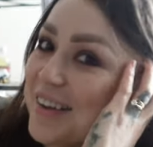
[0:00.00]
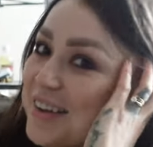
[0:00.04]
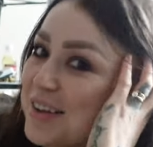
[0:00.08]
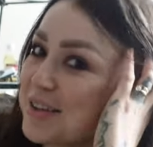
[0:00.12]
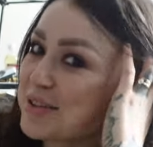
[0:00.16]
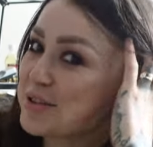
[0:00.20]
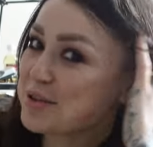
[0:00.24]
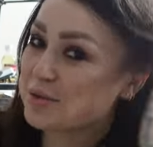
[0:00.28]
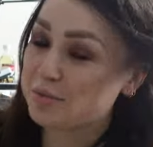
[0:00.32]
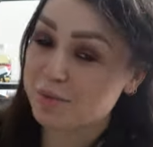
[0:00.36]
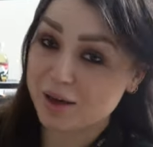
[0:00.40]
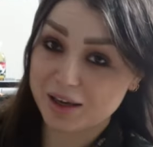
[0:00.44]

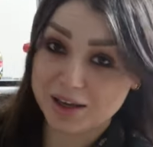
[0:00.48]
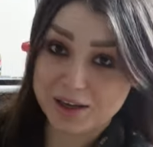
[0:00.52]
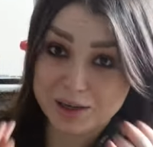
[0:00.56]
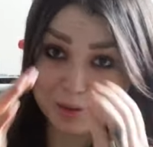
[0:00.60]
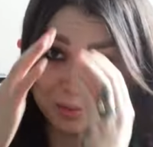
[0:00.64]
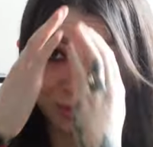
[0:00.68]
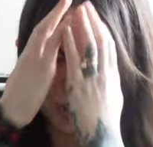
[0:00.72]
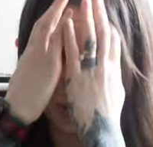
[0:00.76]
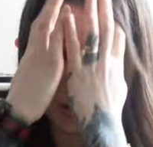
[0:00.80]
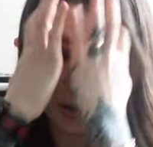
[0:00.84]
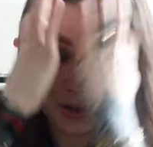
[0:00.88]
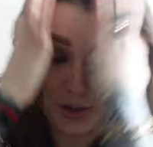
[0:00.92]
need to make a
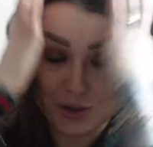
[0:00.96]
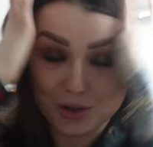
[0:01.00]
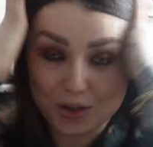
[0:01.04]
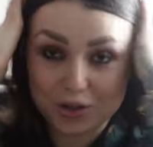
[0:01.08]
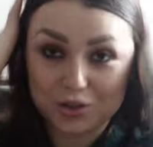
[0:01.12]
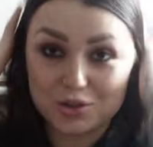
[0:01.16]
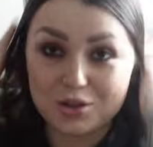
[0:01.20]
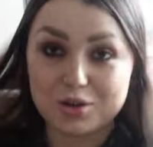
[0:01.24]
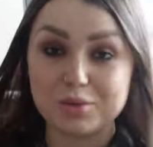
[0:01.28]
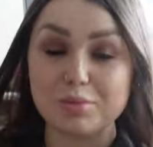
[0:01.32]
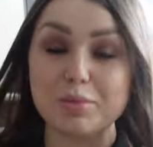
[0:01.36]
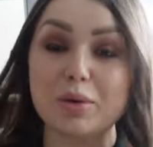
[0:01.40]
Pinocchio
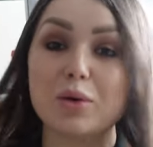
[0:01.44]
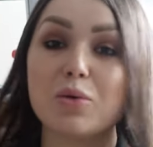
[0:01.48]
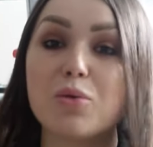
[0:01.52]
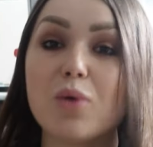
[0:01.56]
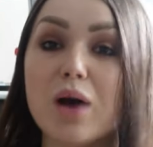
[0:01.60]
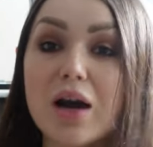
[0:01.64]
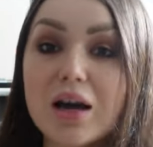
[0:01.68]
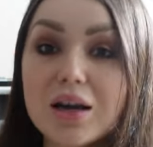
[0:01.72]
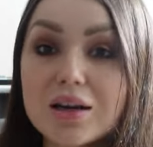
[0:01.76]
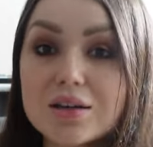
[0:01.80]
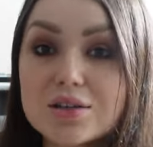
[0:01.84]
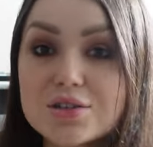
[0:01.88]
doll. But
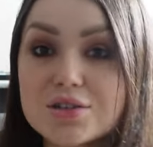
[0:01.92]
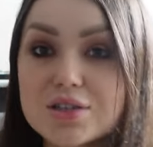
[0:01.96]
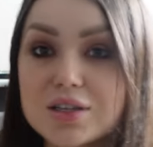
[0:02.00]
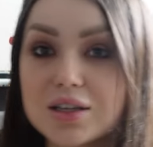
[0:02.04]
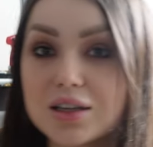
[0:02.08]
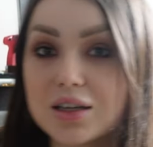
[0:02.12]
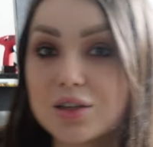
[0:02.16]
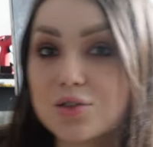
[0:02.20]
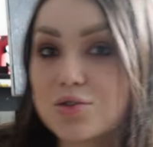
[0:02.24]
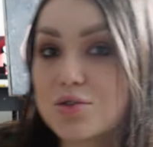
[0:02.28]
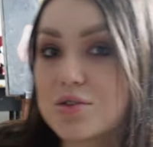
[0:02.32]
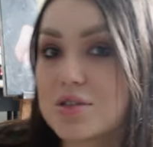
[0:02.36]
what
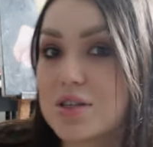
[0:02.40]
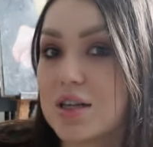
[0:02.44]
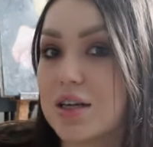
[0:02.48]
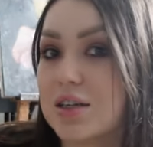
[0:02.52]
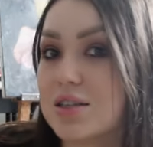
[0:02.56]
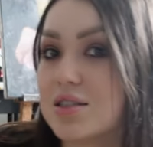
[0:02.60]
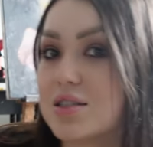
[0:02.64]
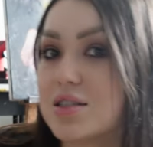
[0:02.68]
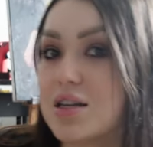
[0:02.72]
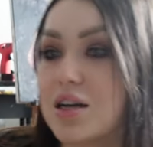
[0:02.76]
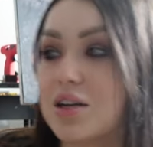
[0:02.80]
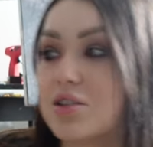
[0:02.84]
Christina doesn't
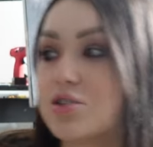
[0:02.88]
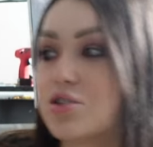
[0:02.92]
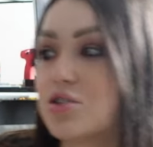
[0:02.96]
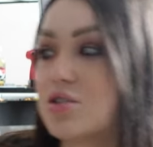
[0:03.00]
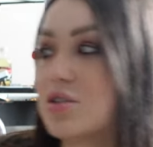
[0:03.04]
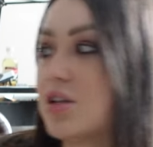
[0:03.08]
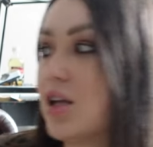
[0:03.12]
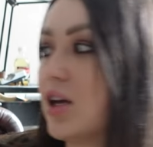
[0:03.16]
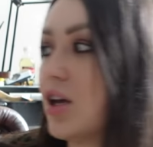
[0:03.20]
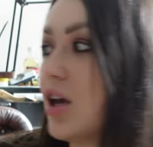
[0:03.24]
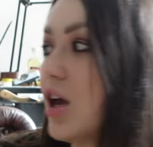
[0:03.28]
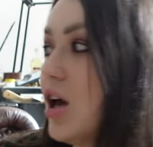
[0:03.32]
understand, she's
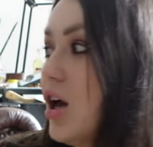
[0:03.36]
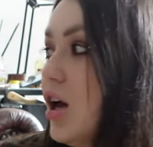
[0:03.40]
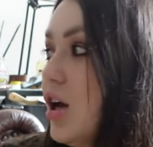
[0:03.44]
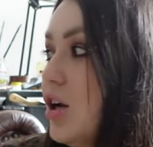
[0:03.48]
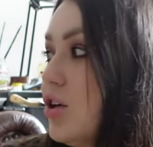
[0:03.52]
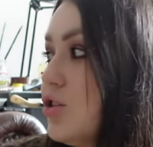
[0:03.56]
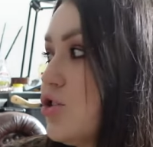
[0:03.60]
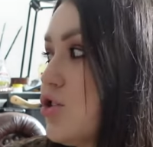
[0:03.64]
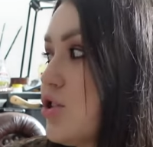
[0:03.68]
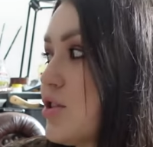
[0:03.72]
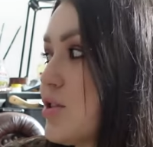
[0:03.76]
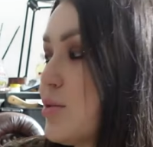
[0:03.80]
like,
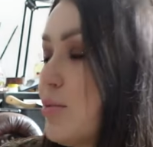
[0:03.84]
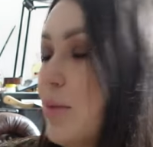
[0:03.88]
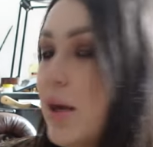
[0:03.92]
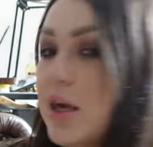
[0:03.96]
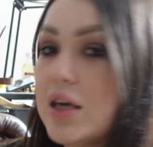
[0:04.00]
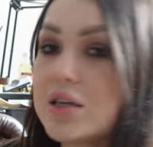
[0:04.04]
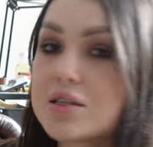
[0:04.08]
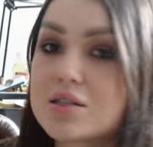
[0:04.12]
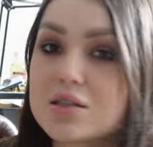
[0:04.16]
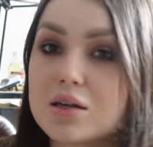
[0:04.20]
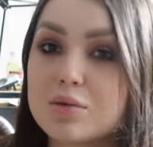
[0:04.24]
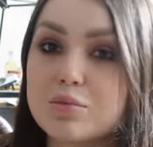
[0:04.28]
just
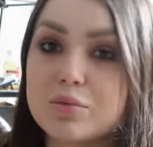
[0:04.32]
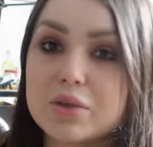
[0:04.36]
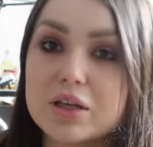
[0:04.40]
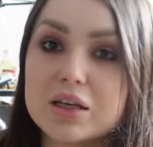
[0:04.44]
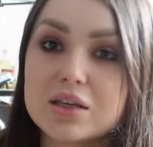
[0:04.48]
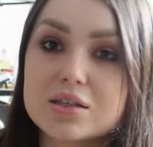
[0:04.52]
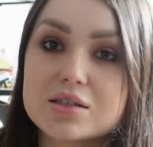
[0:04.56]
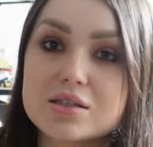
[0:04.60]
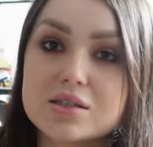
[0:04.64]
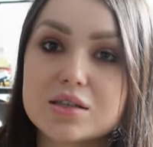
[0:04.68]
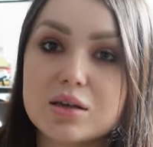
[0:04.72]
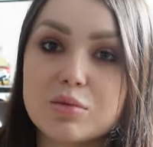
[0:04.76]
make
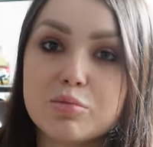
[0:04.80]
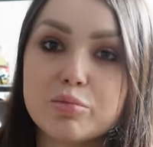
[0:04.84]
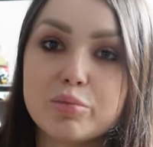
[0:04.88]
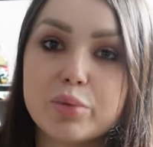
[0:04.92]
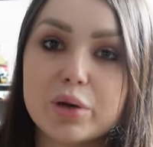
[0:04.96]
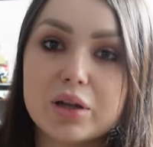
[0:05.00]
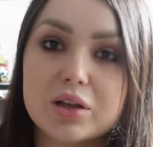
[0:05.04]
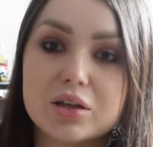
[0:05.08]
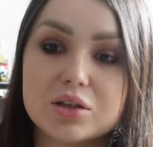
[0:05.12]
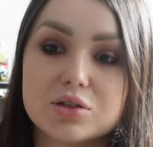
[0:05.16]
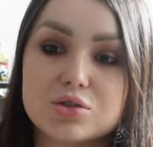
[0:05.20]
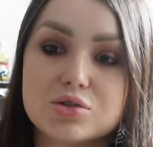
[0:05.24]
something
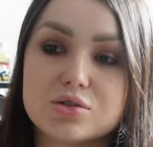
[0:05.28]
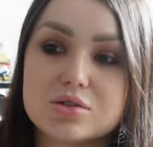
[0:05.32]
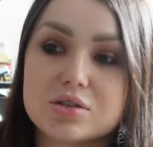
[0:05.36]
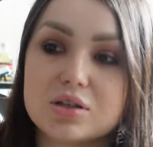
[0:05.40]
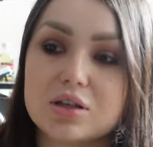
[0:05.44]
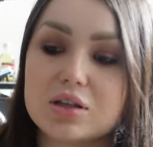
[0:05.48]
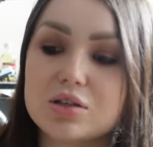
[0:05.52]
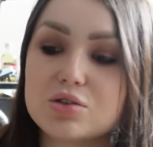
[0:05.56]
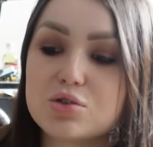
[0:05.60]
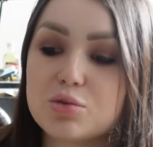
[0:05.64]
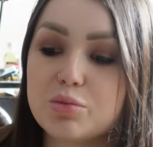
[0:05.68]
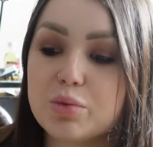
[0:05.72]
simple. It doesn't
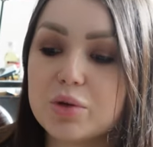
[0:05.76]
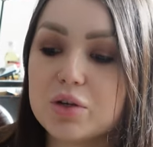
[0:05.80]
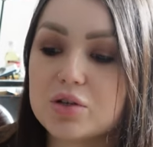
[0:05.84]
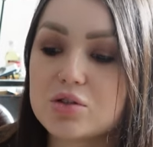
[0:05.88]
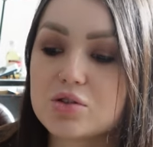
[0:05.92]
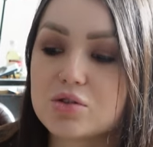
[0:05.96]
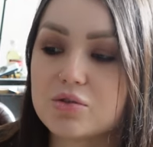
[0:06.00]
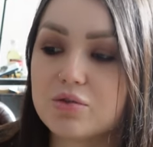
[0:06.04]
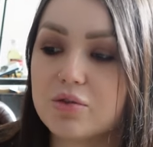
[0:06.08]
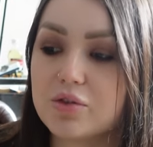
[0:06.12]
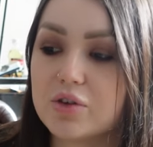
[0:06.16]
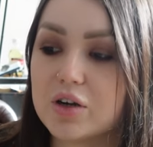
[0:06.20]
need to be
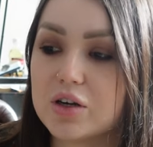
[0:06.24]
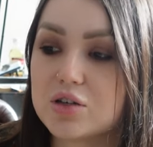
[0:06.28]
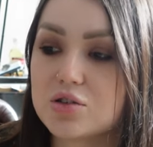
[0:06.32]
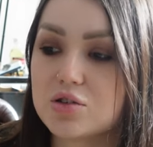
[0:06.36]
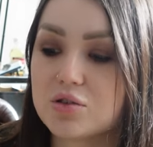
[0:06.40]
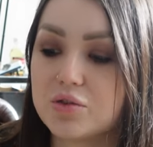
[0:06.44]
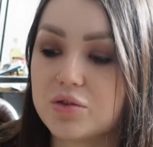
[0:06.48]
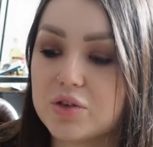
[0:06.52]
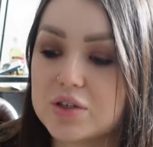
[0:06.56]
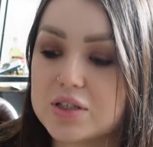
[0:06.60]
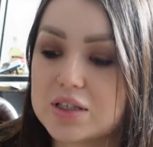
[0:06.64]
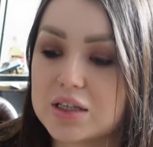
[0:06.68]
very
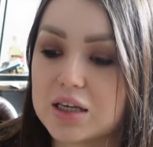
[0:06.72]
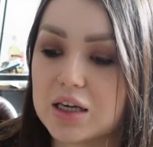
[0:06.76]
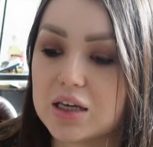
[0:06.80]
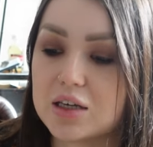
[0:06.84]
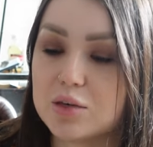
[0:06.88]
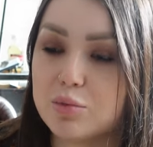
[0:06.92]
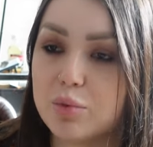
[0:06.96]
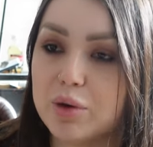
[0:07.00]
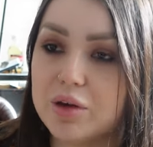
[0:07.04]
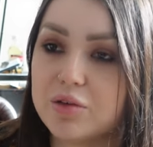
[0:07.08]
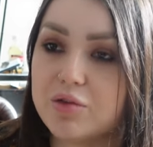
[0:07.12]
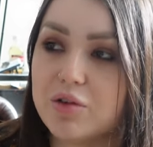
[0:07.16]

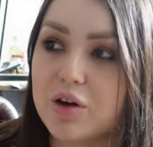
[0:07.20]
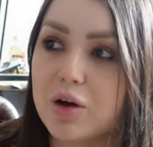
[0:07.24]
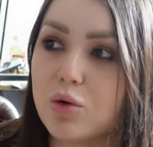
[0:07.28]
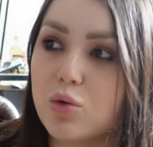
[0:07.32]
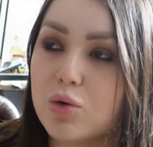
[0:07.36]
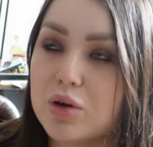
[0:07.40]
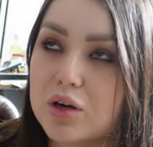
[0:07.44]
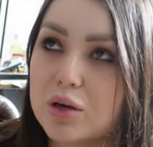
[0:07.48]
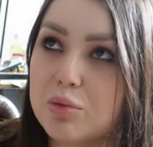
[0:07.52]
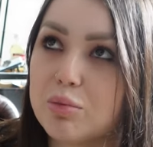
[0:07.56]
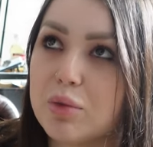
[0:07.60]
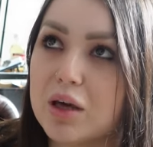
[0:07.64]
sophisticated. But if I
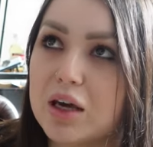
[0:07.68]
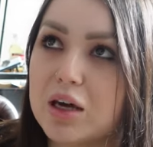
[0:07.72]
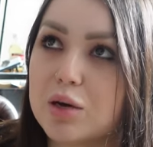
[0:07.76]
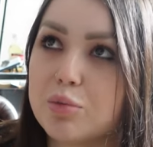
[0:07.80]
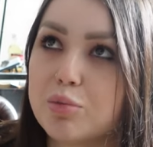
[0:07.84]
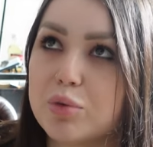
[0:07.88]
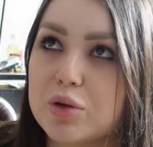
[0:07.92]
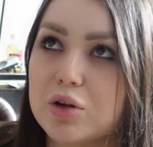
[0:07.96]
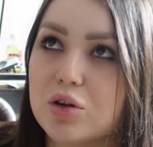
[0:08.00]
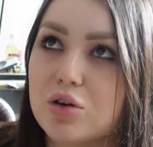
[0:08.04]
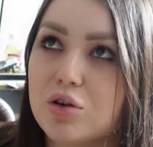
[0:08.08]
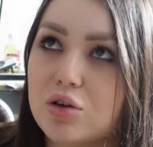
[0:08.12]
want to make a
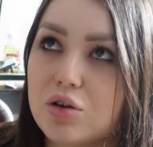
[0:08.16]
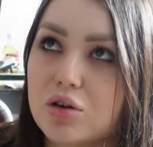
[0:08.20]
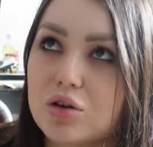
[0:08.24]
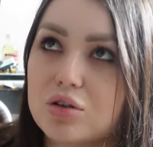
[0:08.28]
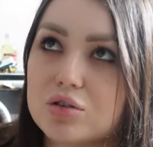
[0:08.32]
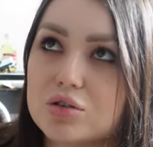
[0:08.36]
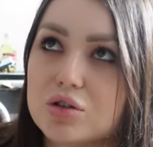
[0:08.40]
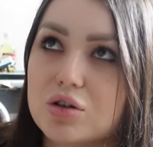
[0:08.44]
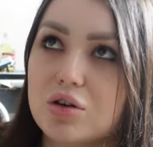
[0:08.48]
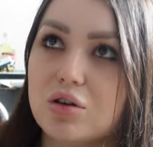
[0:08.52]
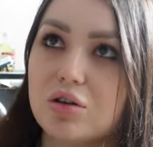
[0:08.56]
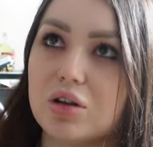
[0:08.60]
Pinocchio
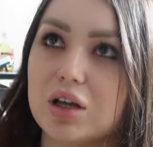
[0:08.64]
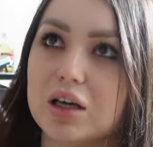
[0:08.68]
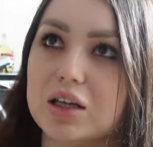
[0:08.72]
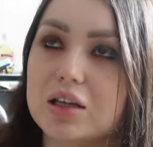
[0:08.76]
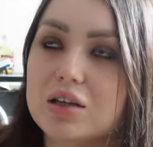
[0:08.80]
doll, I